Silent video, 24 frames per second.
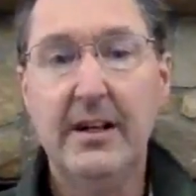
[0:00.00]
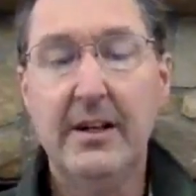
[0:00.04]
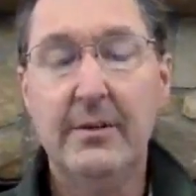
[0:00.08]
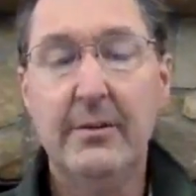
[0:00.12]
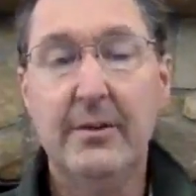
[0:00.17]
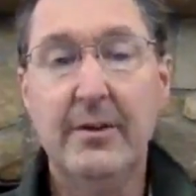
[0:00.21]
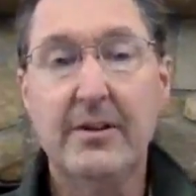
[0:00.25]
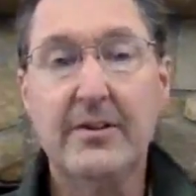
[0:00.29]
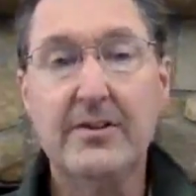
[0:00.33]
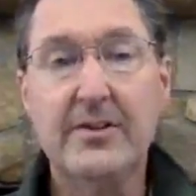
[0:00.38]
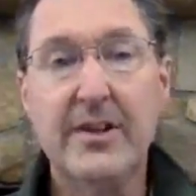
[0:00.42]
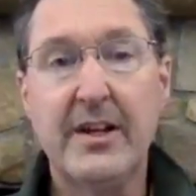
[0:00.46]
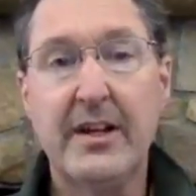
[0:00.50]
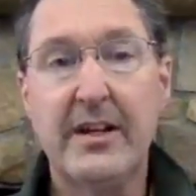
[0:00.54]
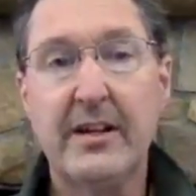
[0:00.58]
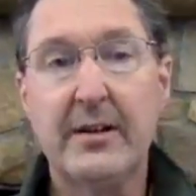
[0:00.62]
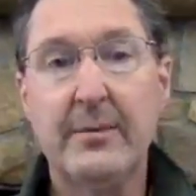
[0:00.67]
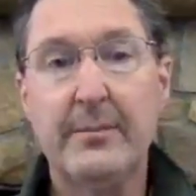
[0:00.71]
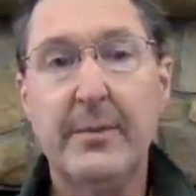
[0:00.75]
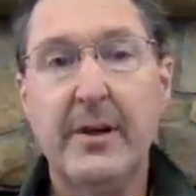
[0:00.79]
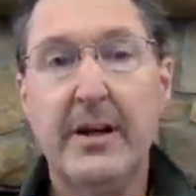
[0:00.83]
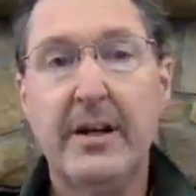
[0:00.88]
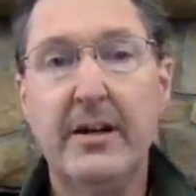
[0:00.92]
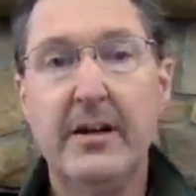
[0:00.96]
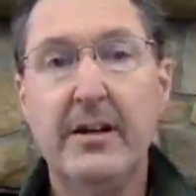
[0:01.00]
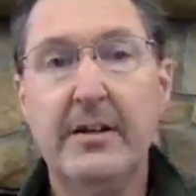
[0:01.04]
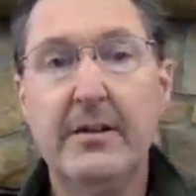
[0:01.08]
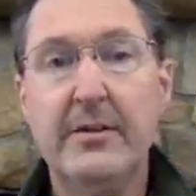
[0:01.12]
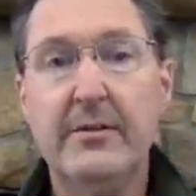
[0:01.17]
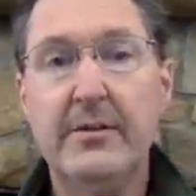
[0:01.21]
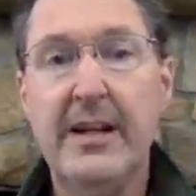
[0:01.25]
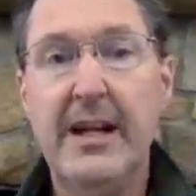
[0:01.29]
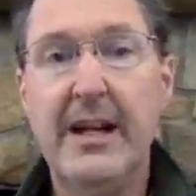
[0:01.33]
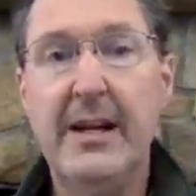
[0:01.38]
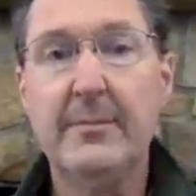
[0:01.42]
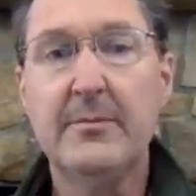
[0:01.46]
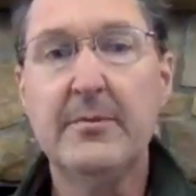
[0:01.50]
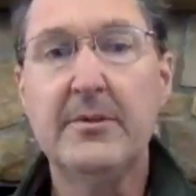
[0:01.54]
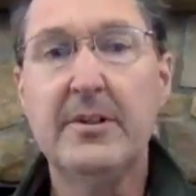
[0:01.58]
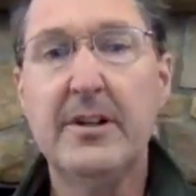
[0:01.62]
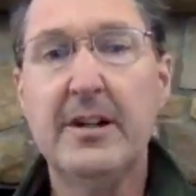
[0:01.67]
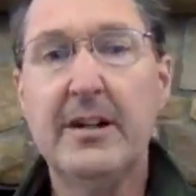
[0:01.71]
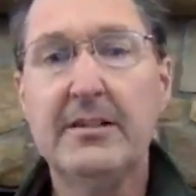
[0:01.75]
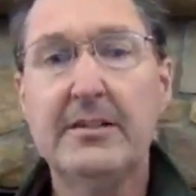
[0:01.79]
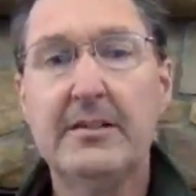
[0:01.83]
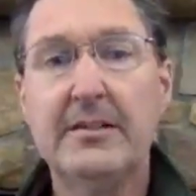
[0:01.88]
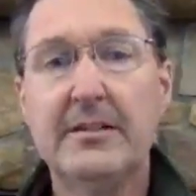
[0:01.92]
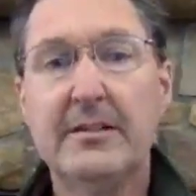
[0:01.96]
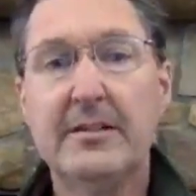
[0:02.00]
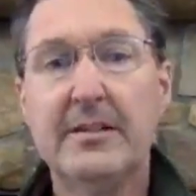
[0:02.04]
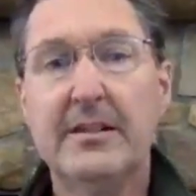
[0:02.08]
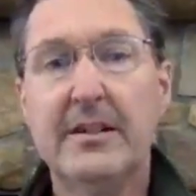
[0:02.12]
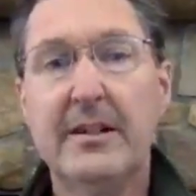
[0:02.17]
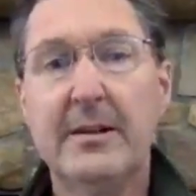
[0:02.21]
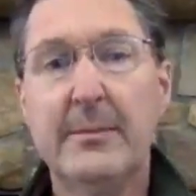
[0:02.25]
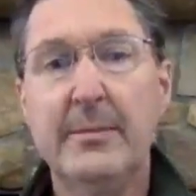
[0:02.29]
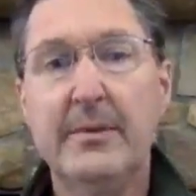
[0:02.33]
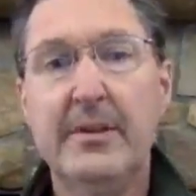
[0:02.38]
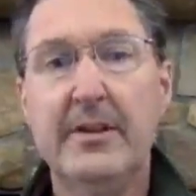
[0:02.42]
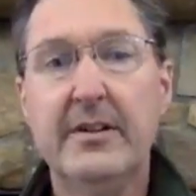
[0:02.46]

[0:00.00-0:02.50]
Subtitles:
We're excited about our new camp director,